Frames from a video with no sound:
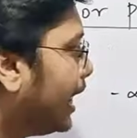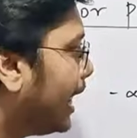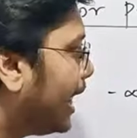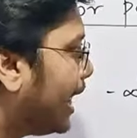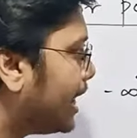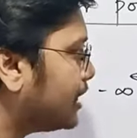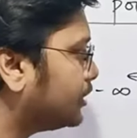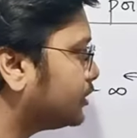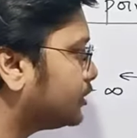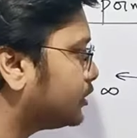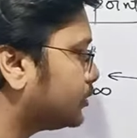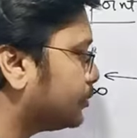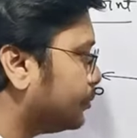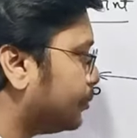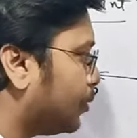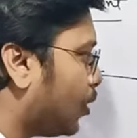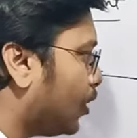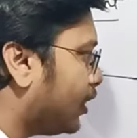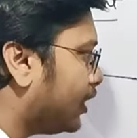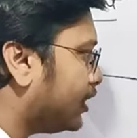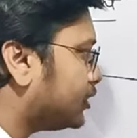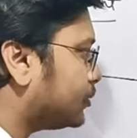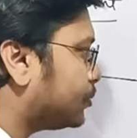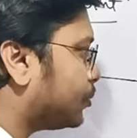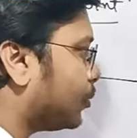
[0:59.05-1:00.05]
as small
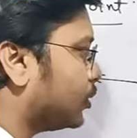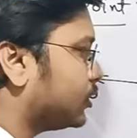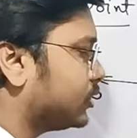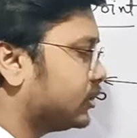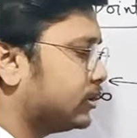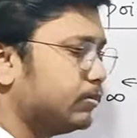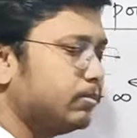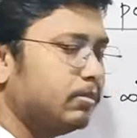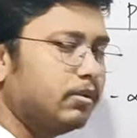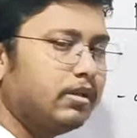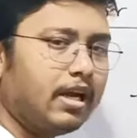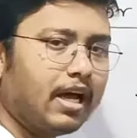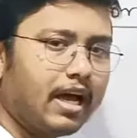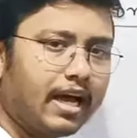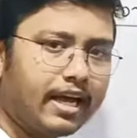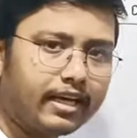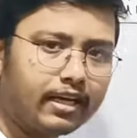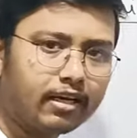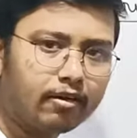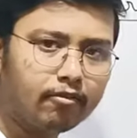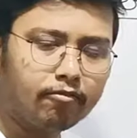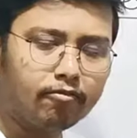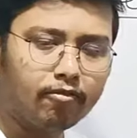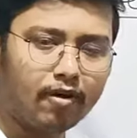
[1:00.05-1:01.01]
as possible, I can